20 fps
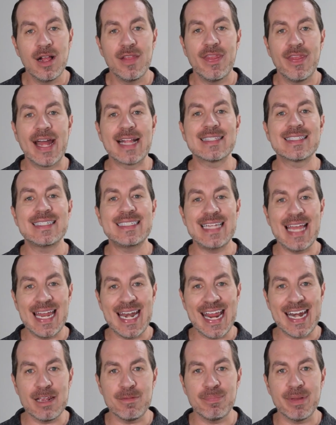That's
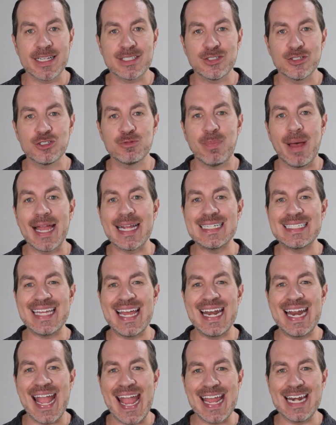1080 pixels by
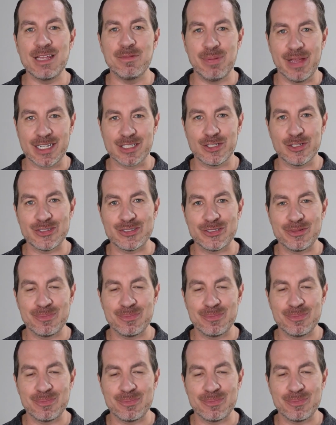1080 pixels.